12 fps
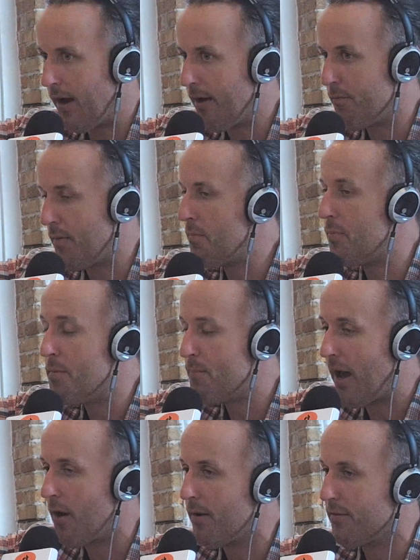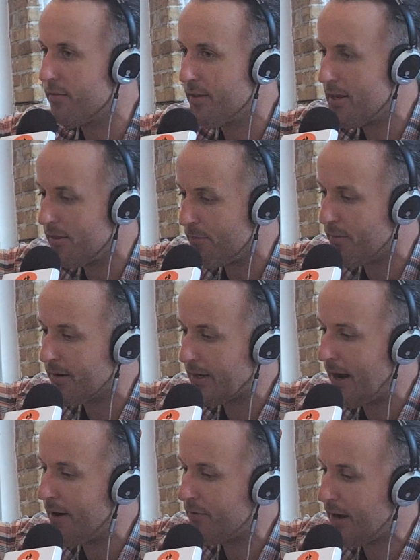I've been bad about this lately, but
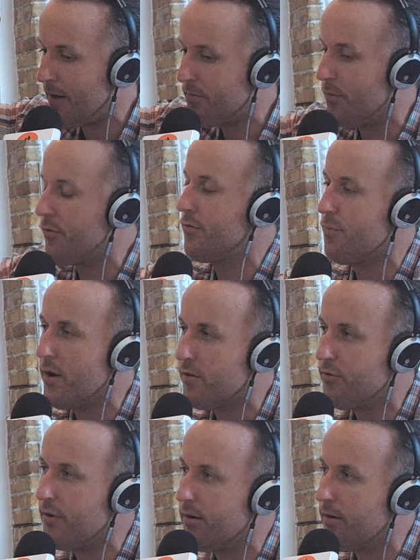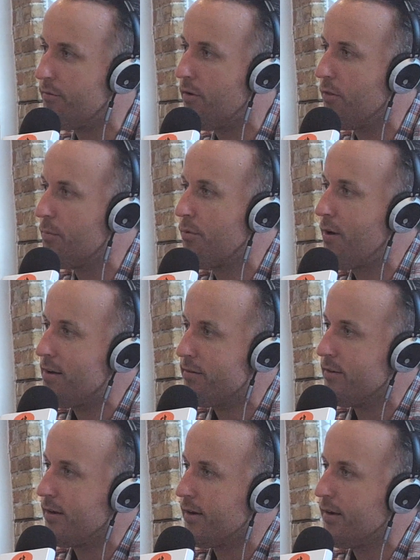I've kept a spreadsheet of all the
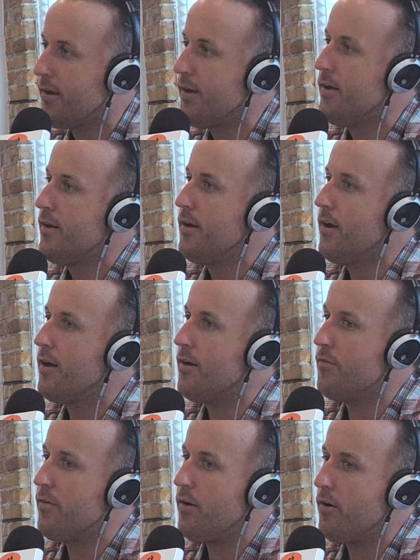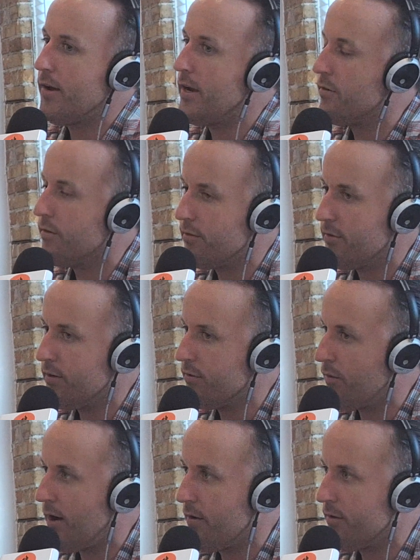pricing of all
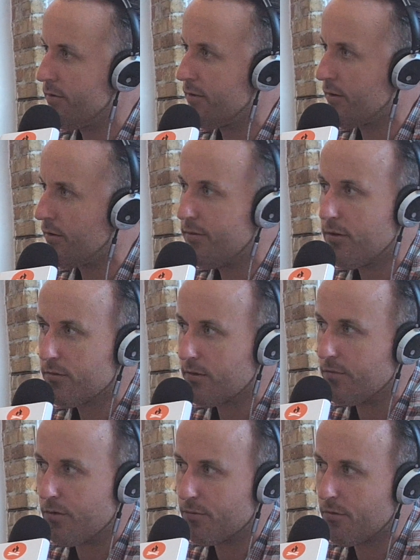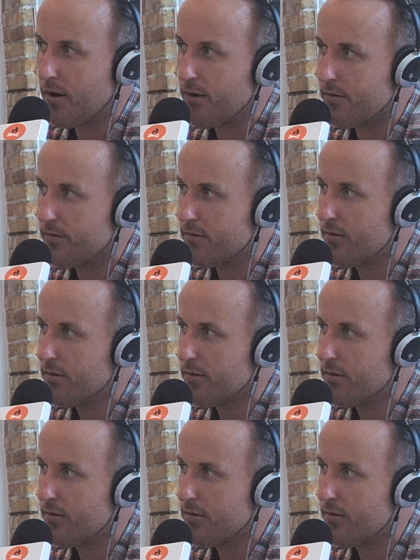agencies around us and consulting firms around